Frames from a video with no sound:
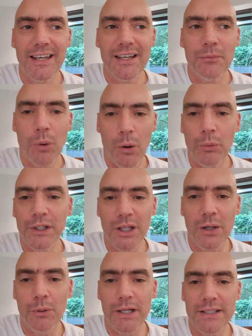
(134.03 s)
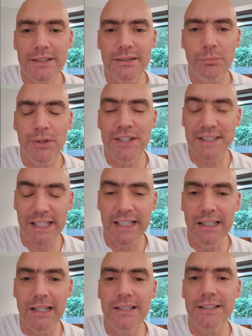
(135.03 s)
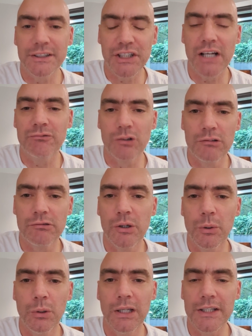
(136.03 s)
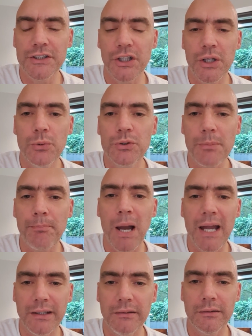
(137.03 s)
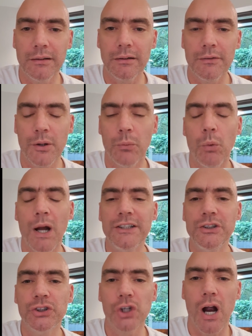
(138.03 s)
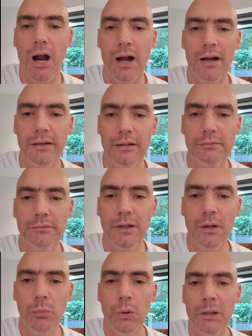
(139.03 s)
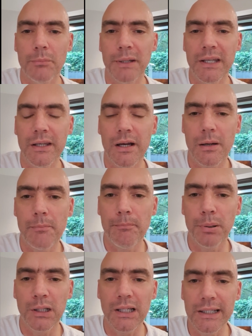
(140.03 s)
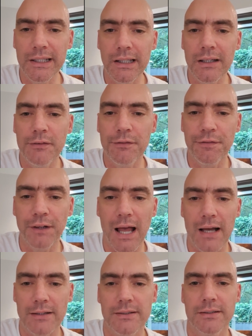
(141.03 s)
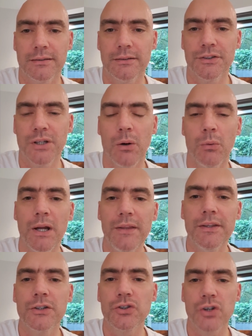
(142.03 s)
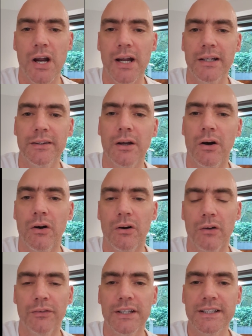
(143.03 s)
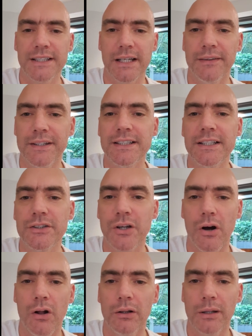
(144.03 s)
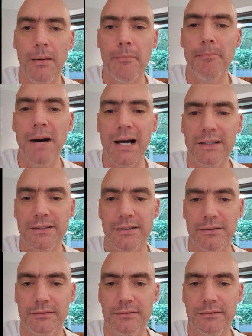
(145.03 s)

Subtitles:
what we do is, with ceilings, a general rule is use a paint that when dry will be completely flat. So in the trade or on the tin, this is called matte.